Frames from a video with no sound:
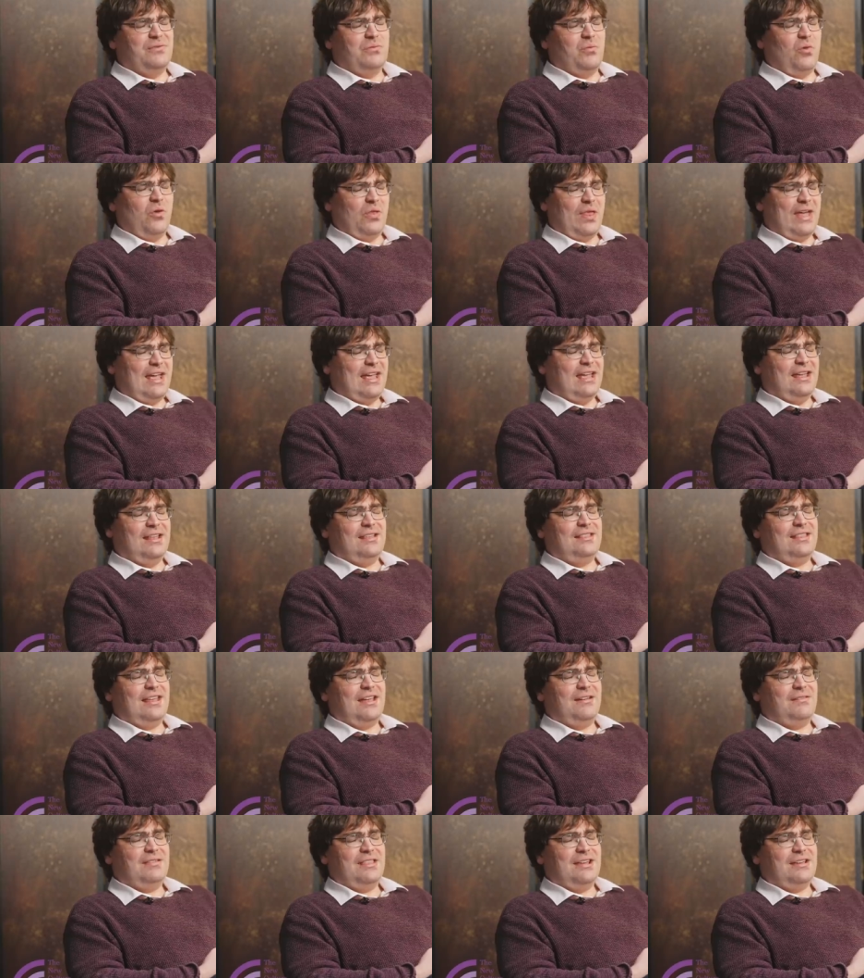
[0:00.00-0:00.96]
and what their
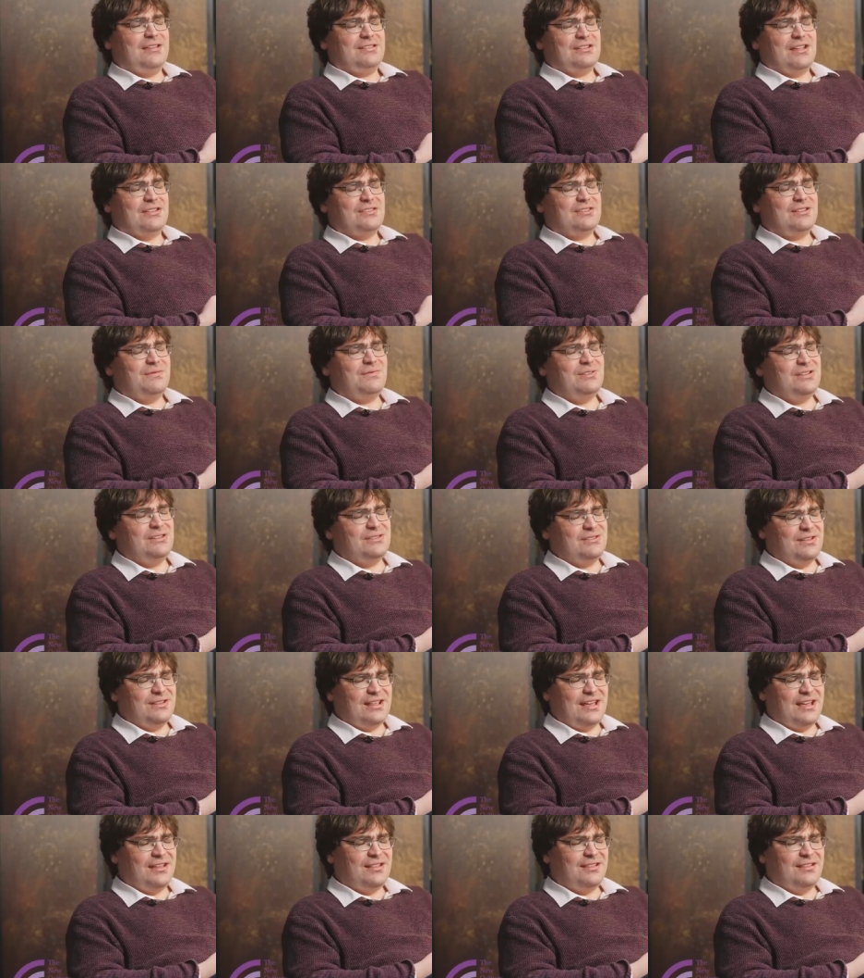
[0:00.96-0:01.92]
sensitivities,
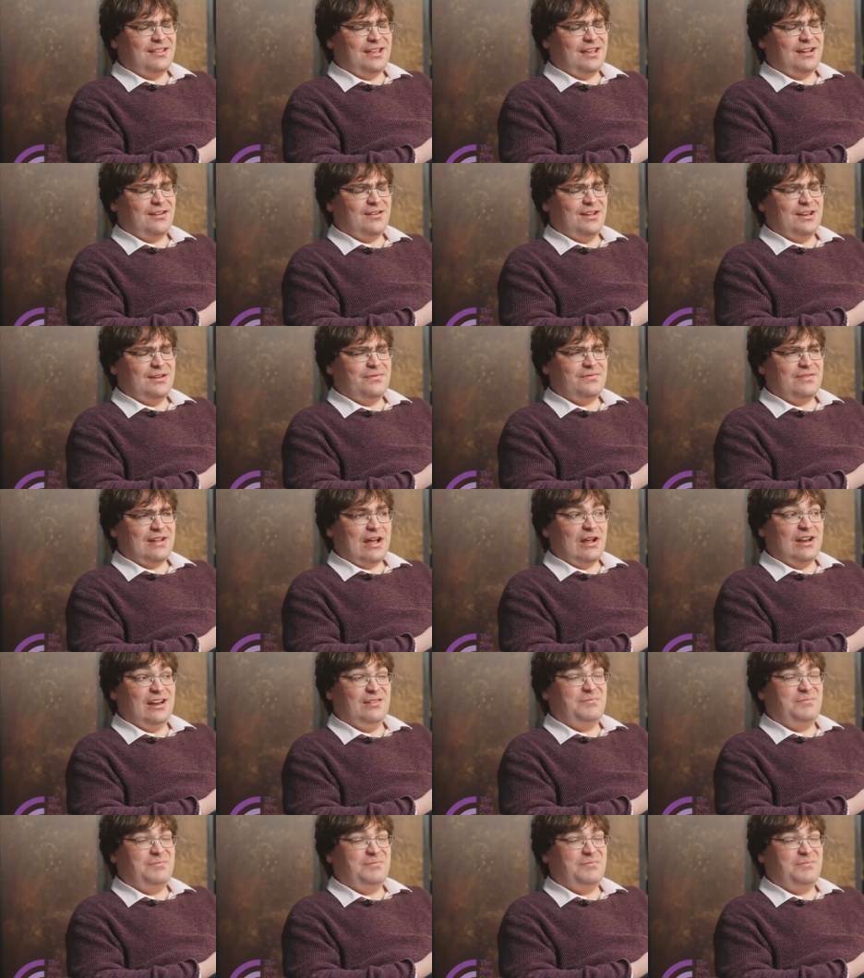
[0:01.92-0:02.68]
their kind of